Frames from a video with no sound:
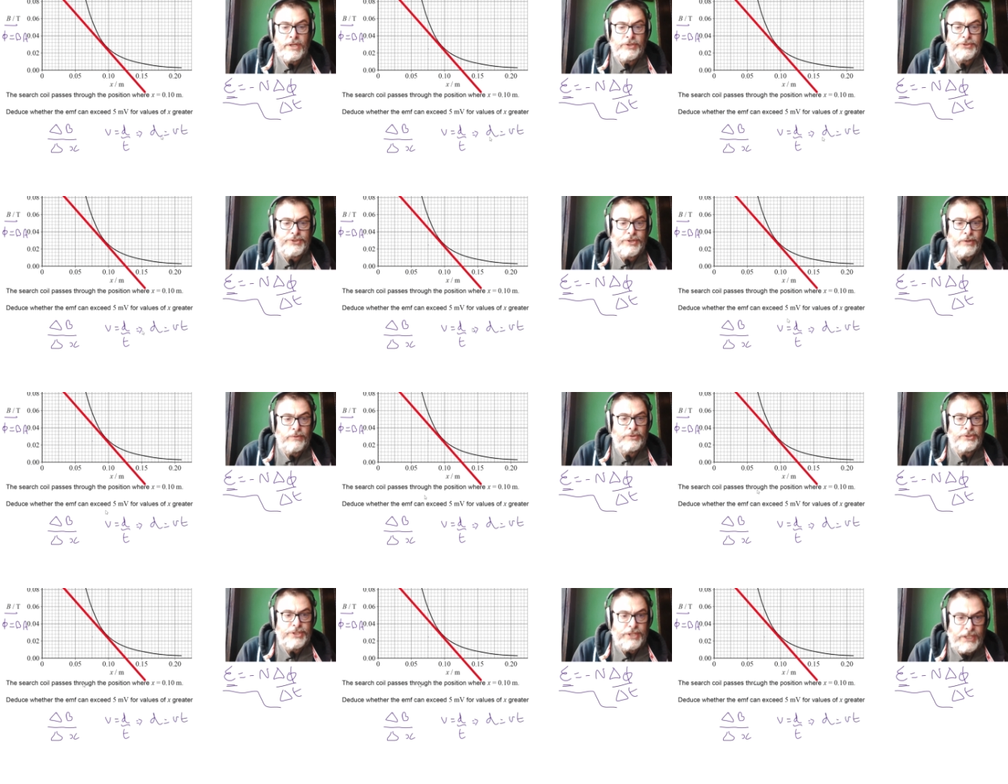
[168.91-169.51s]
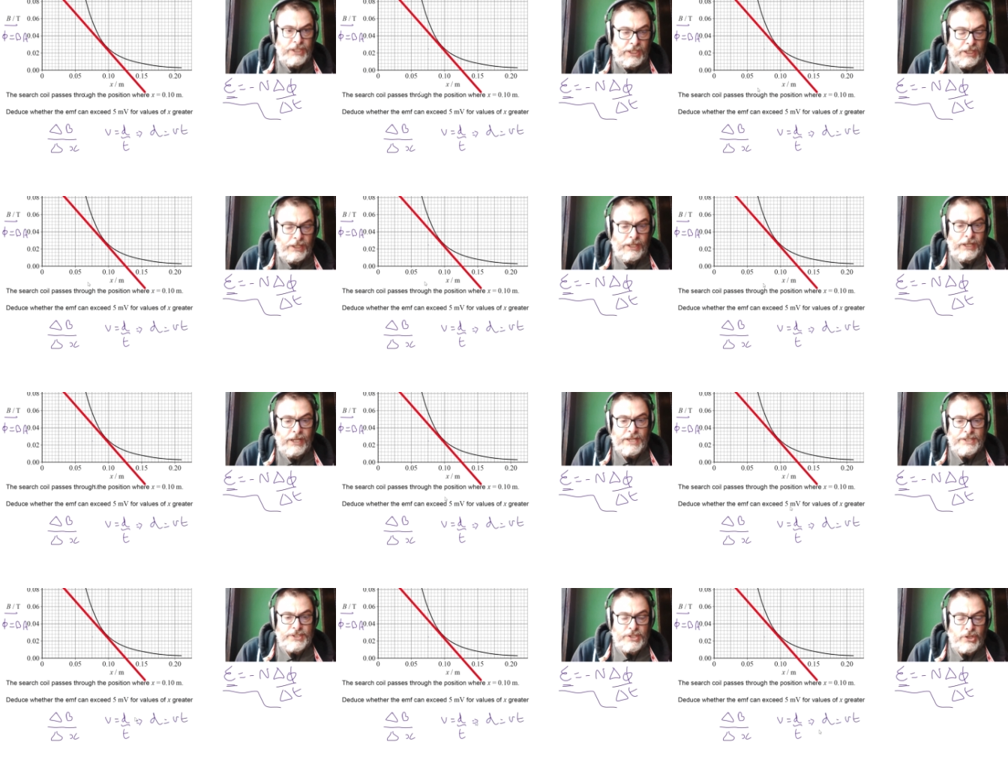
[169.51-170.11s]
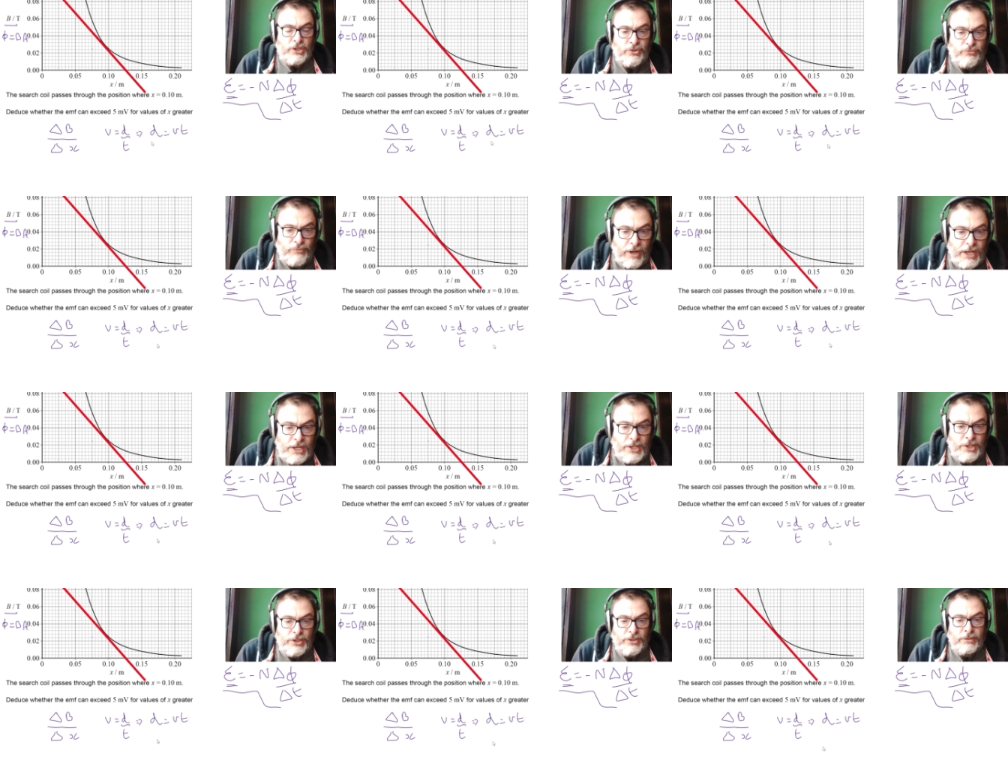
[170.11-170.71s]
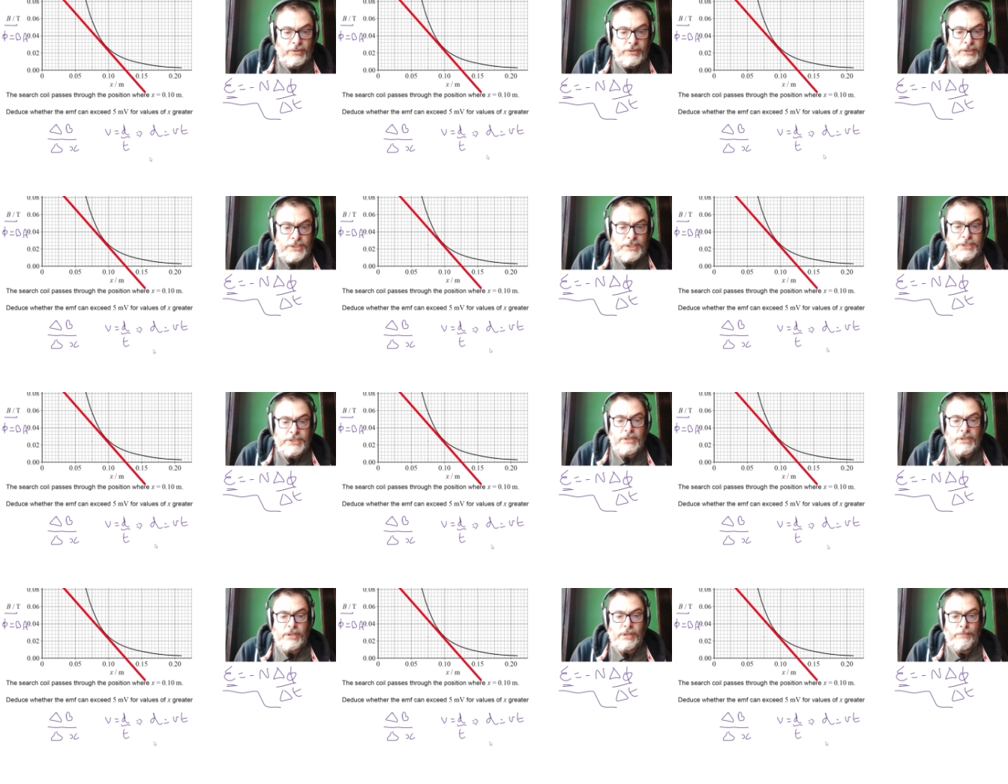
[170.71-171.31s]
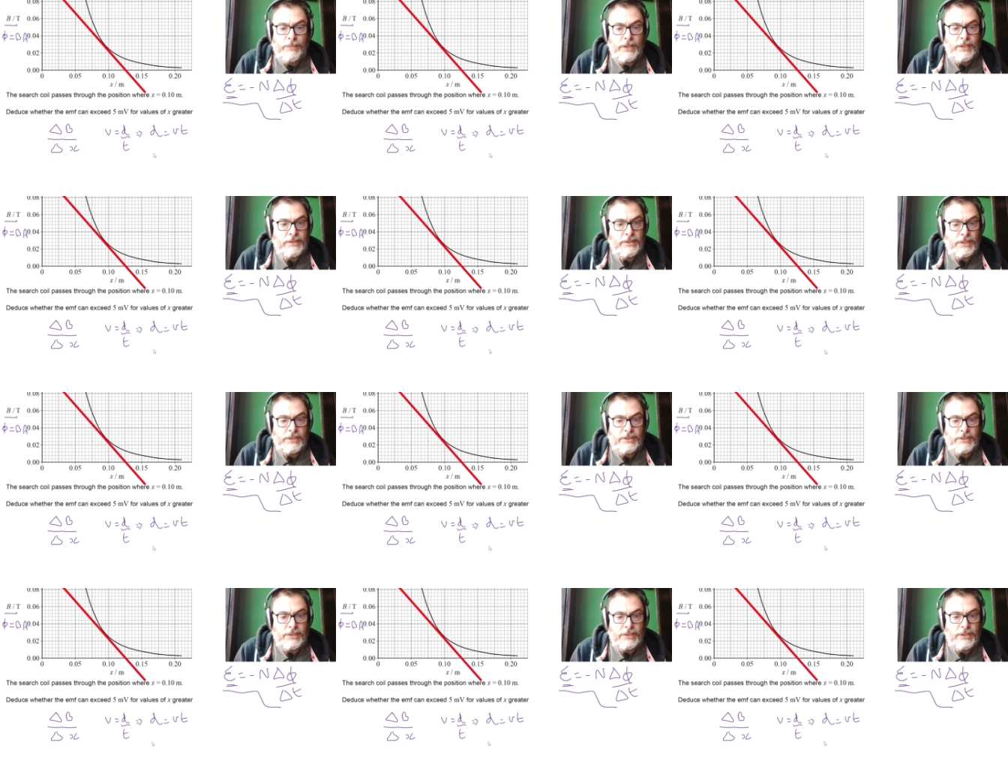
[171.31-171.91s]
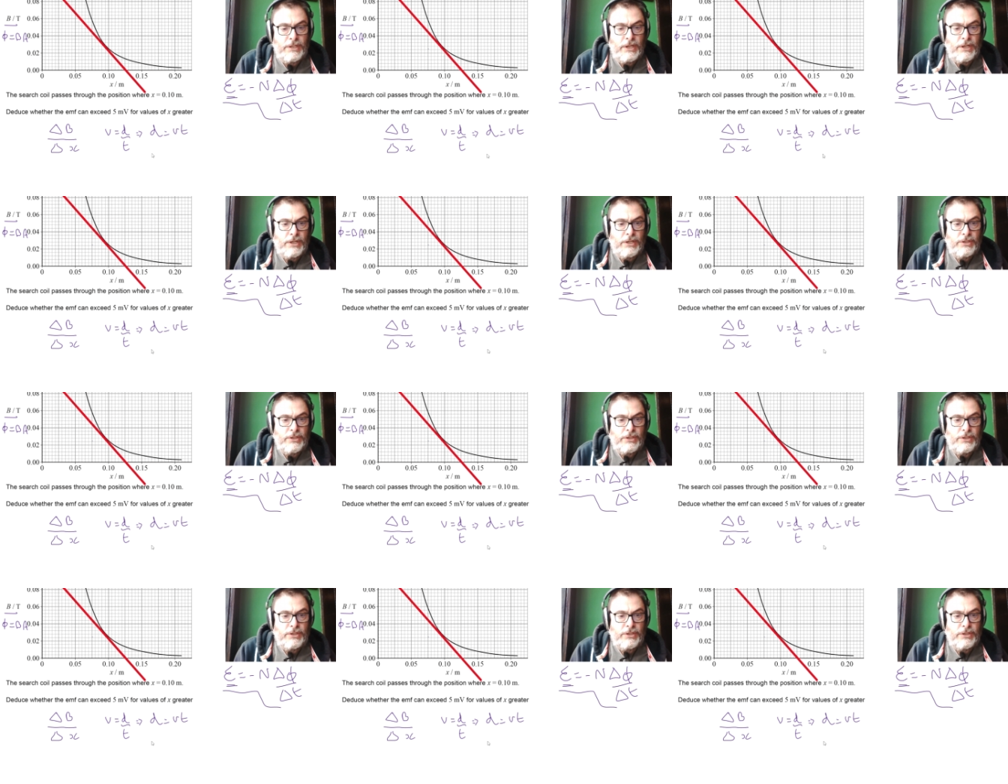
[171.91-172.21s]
So taking it as a gradient, this is going to mean that the